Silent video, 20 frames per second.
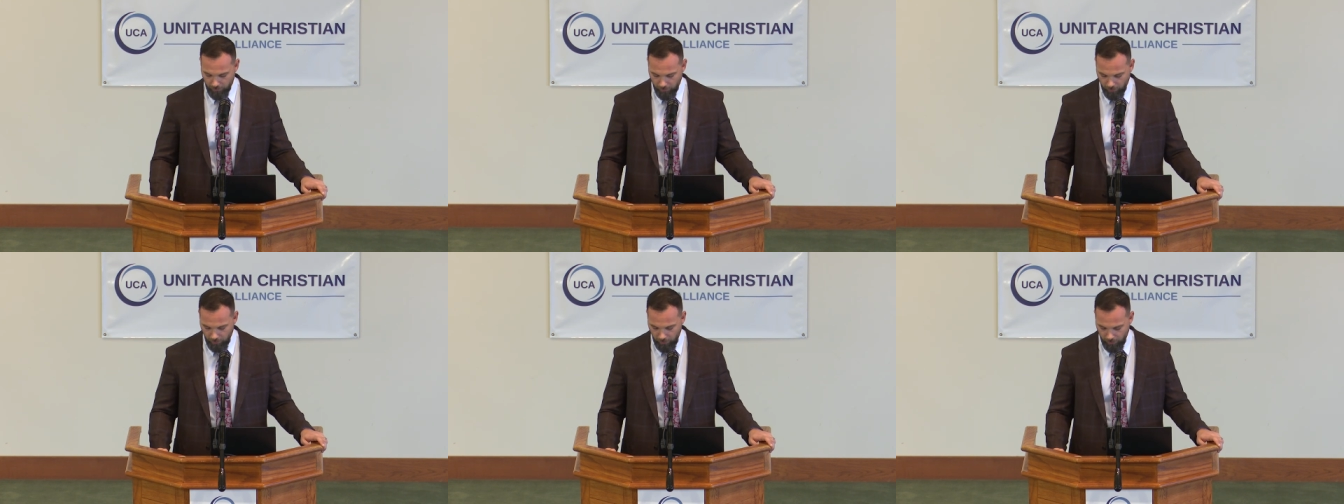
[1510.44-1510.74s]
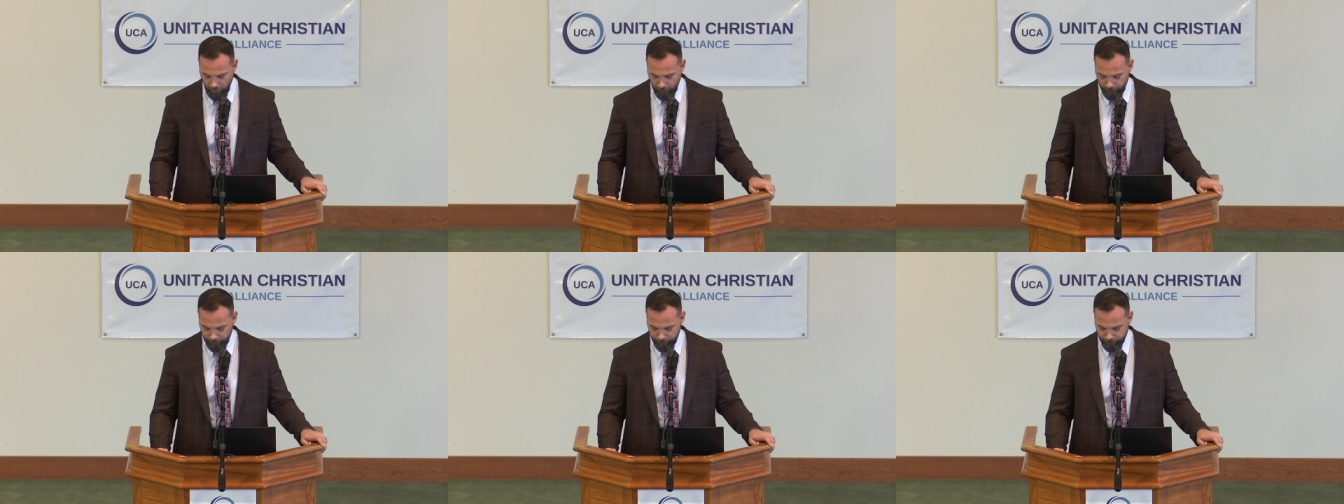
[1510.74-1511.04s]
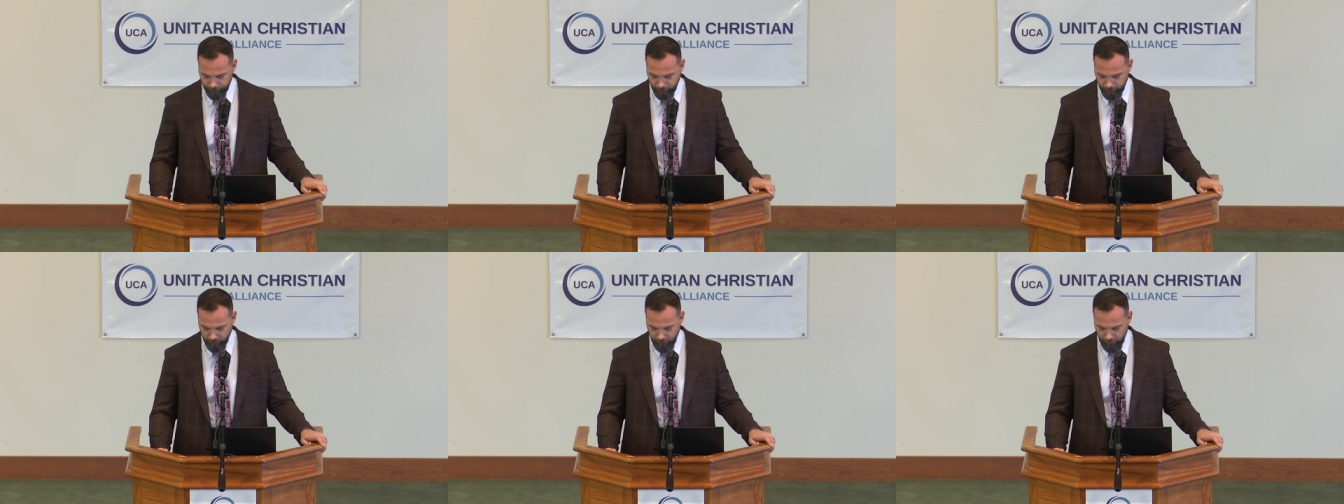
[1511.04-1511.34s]
um,
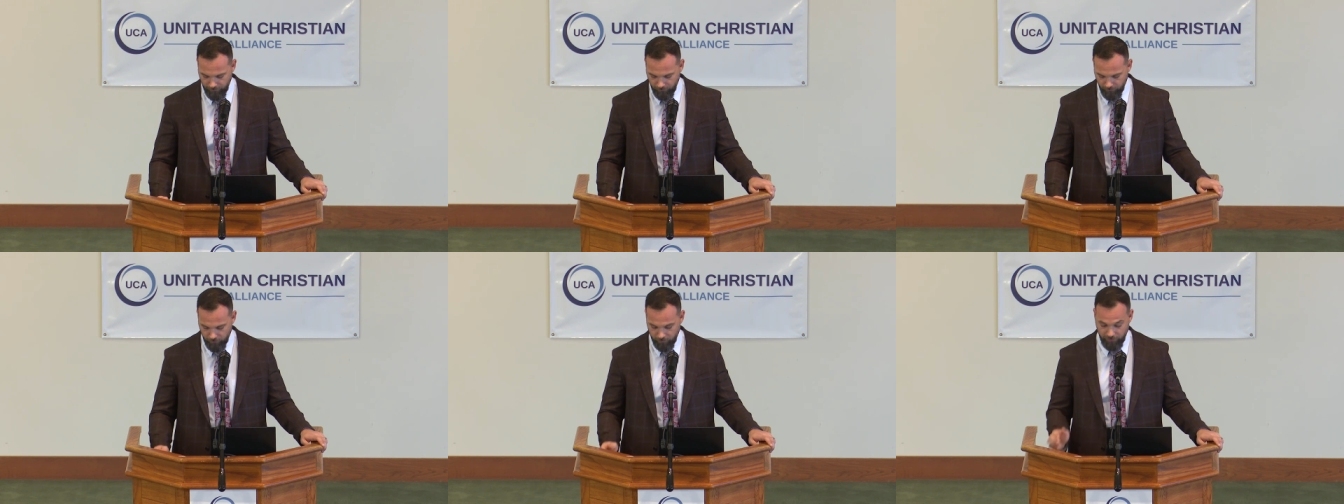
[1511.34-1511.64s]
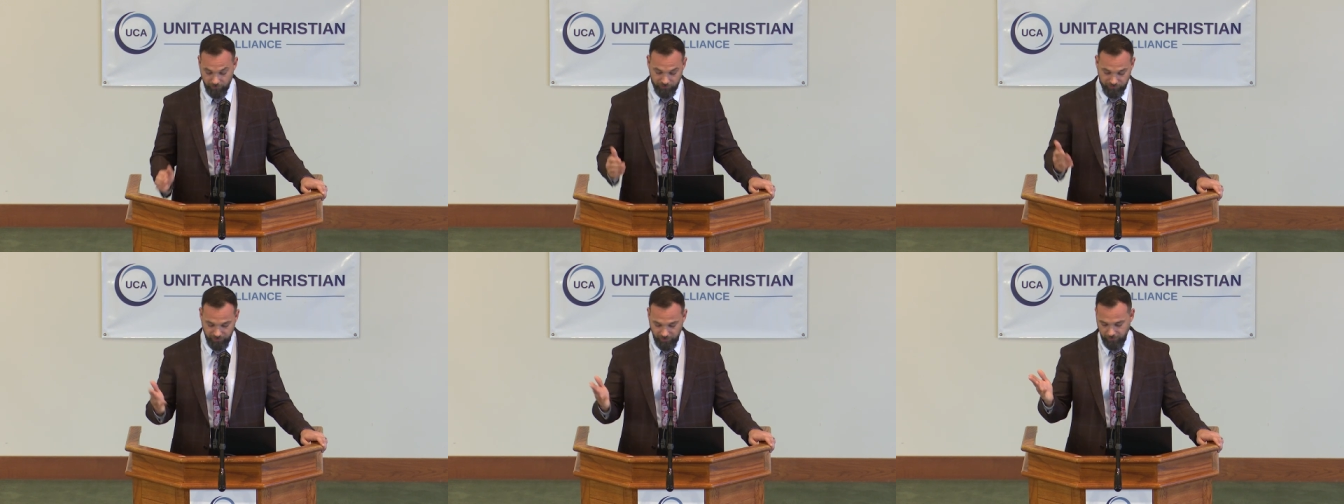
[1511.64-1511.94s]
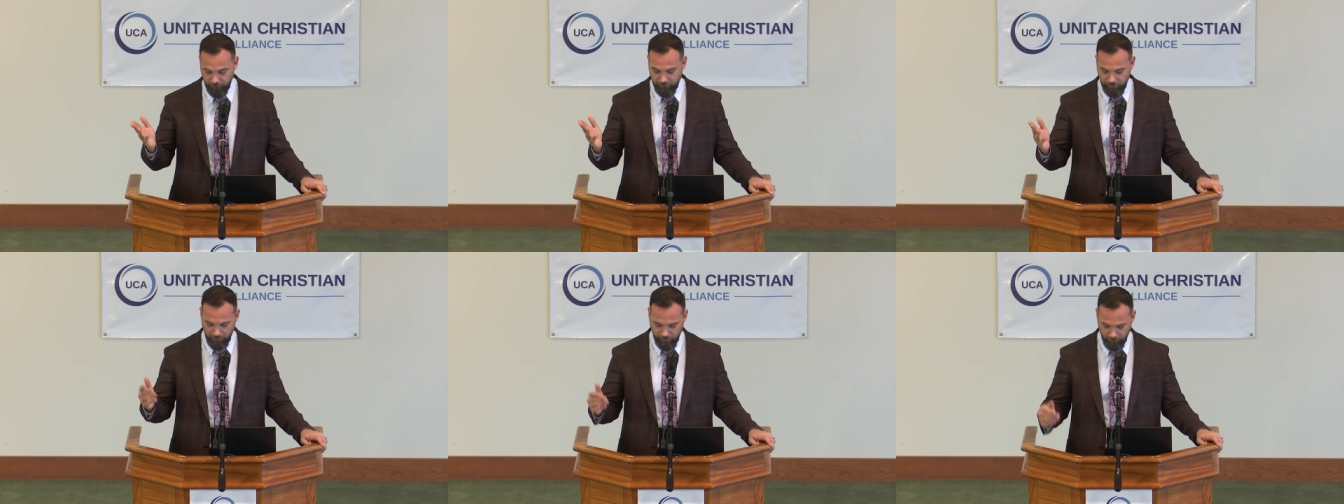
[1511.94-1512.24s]
or
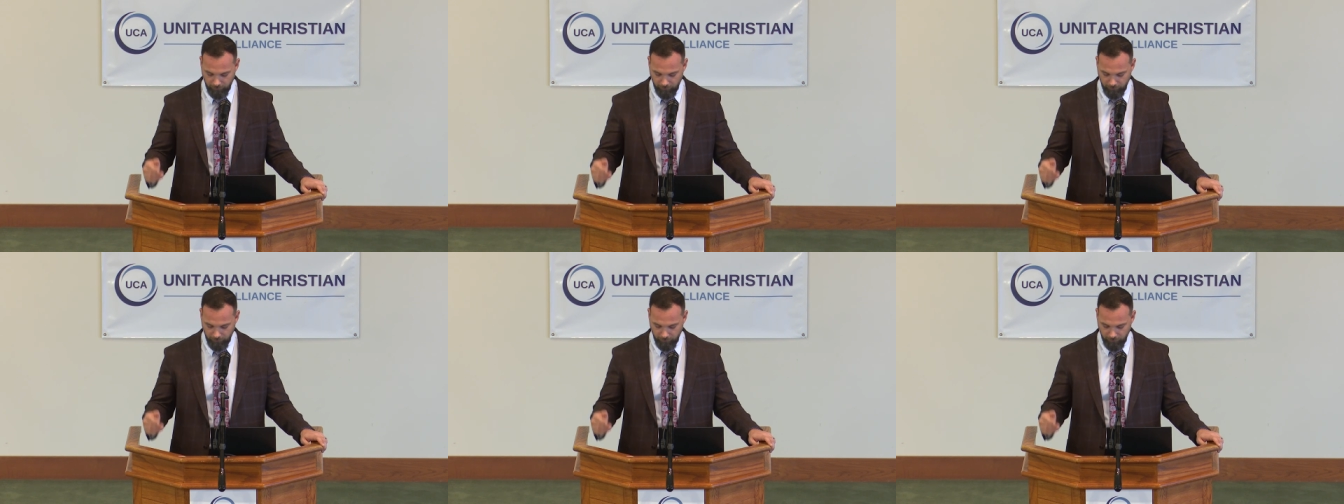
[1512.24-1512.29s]
conceived and